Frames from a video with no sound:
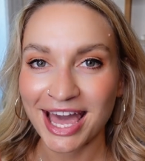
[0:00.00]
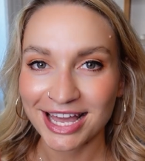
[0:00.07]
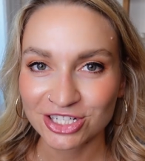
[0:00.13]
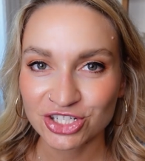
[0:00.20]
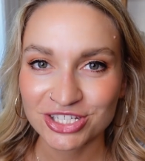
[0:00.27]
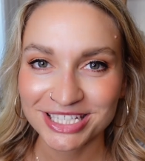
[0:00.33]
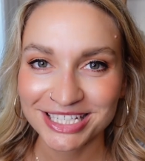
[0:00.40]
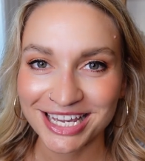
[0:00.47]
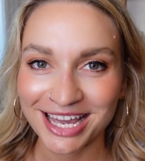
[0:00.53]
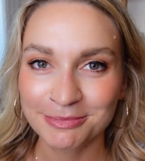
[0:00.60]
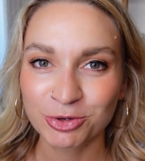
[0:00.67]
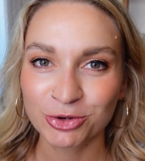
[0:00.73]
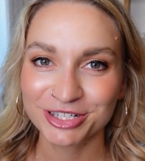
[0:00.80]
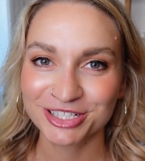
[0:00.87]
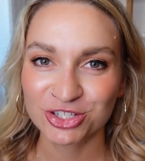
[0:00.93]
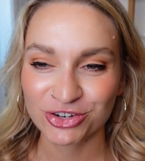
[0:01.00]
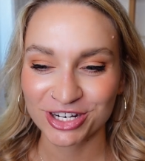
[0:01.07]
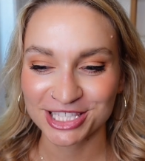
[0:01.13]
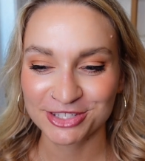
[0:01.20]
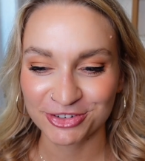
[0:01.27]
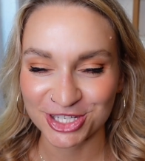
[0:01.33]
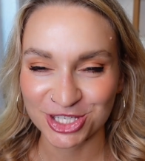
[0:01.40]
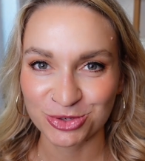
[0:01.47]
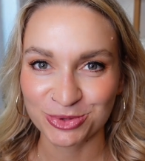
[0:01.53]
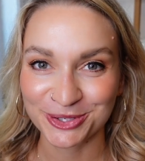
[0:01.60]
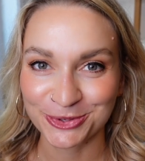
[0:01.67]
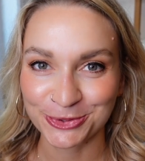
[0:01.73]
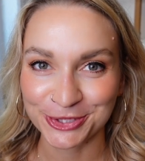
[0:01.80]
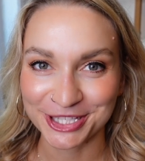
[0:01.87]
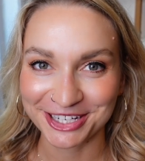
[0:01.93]
actually, I'm going to transfer it to a
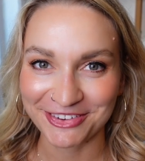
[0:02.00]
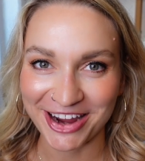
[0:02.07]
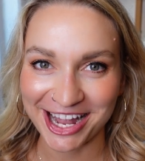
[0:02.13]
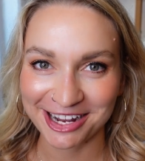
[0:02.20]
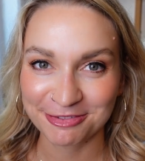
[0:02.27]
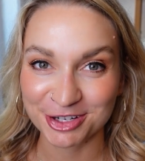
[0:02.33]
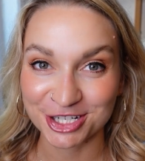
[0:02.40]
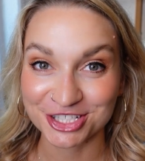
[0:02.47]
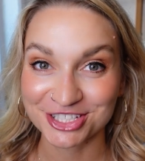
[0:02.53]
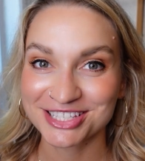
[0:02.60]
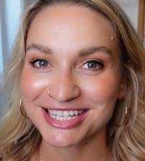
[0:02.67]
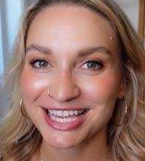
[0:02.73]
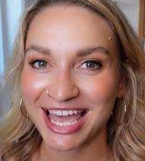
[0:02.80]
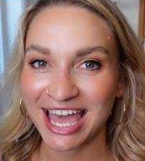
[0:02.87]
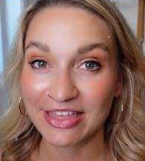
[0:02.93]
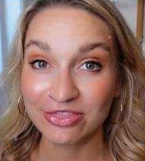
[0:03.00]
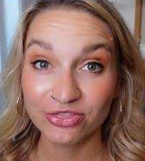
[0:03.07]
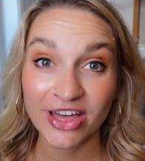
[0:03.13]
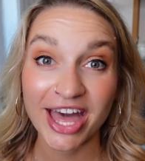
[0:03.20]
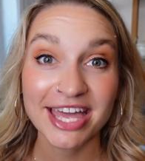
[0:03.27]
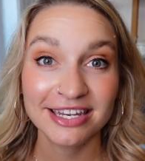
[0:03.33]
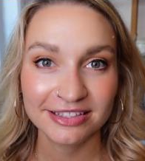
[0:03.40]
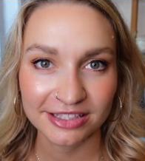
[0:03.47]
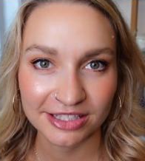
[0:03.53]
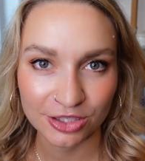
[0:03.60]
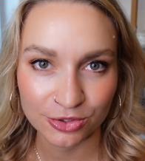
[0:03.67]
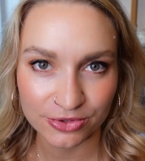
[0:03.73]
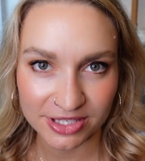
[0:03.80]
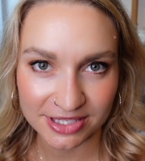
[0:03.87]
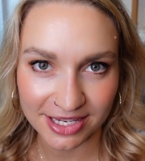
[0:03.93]
cooling rack first, and then
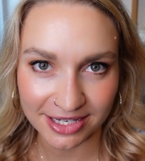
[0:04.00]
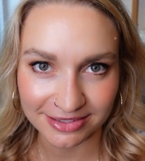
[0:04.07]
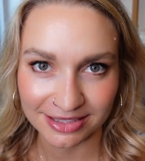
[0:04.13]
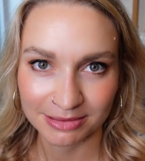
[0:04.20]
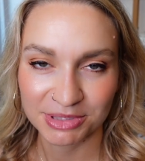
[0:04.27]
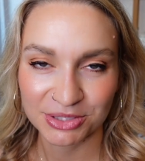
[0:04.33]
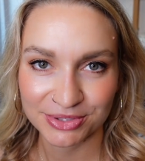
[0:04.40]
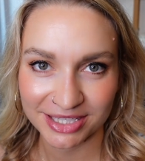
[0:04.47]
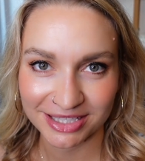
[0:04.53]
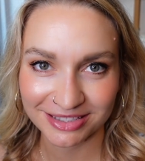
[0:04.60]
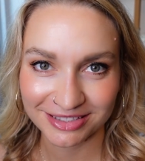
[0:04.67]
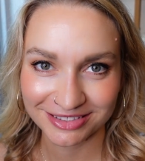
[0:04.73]
cue the sexy music.